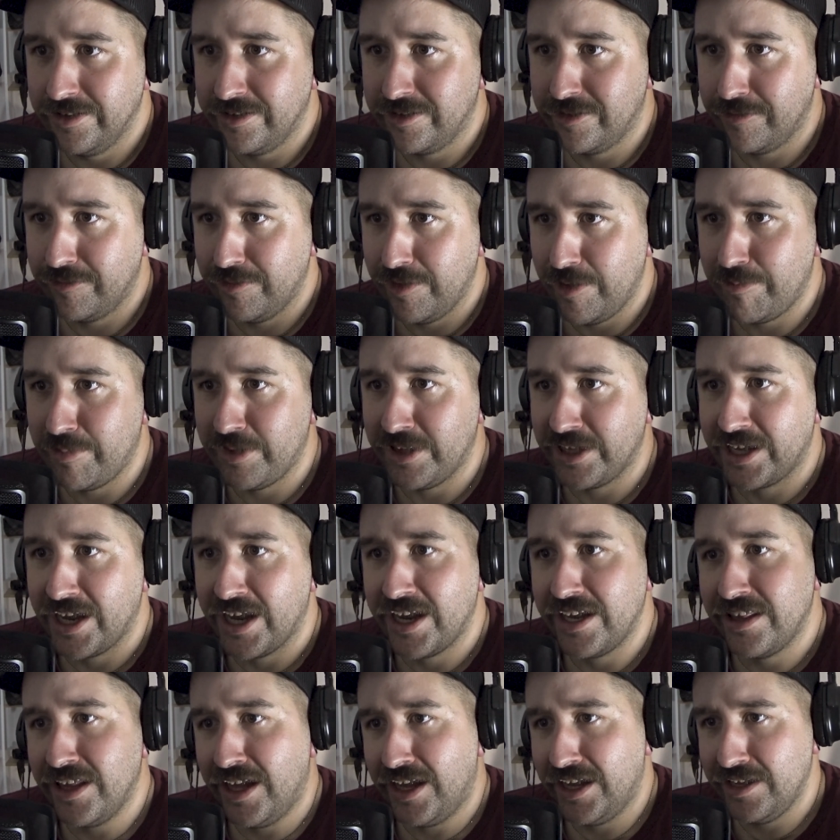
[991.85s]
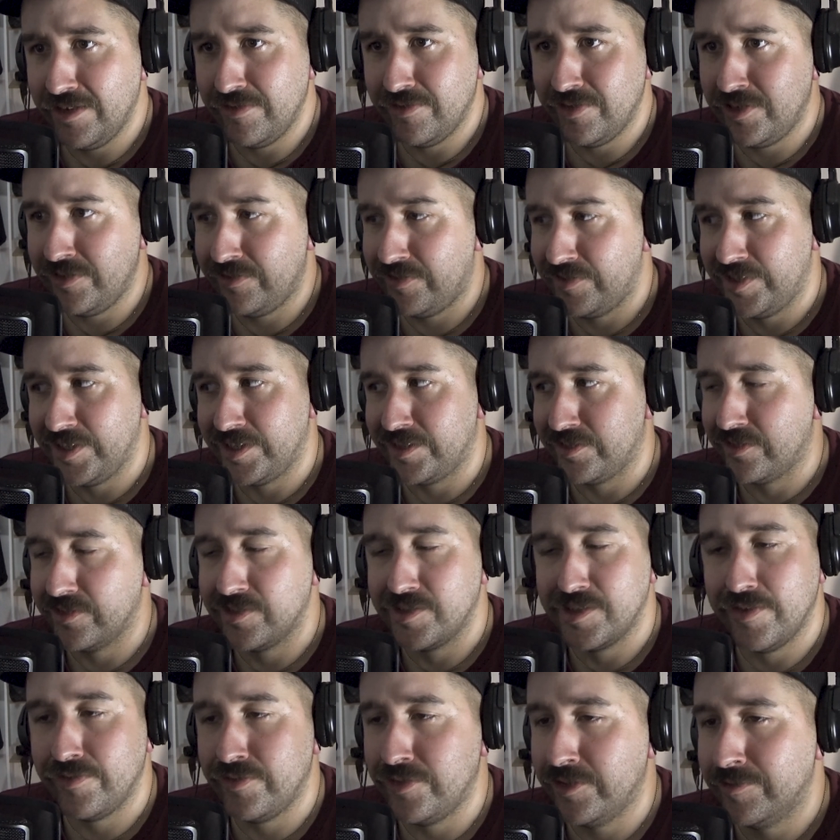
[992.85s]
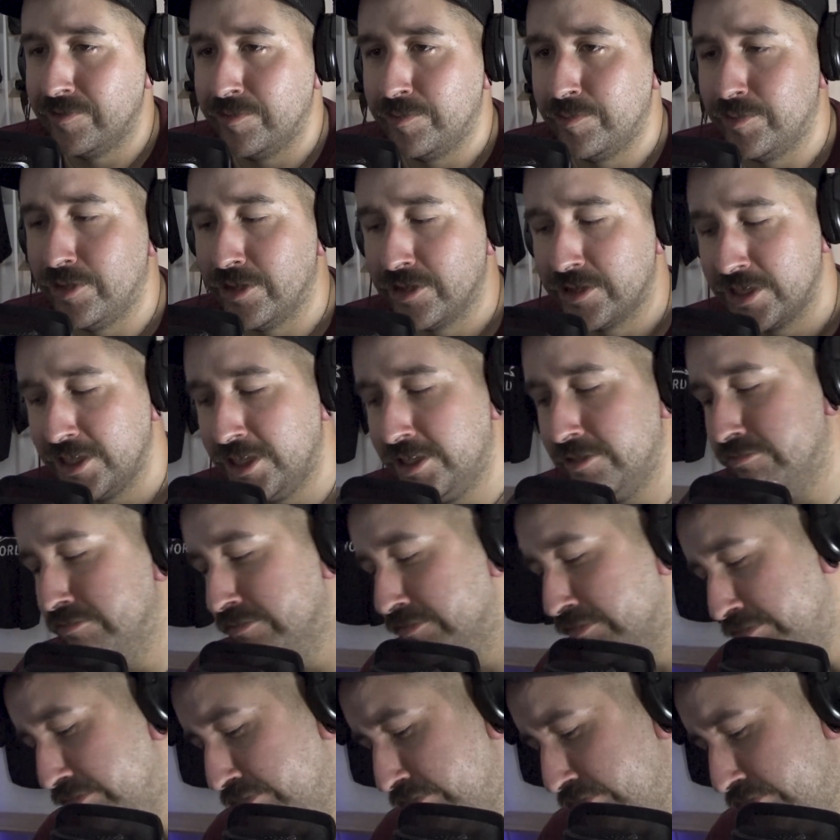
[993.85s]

replicate that, even if 6 or 7 of them rocked up.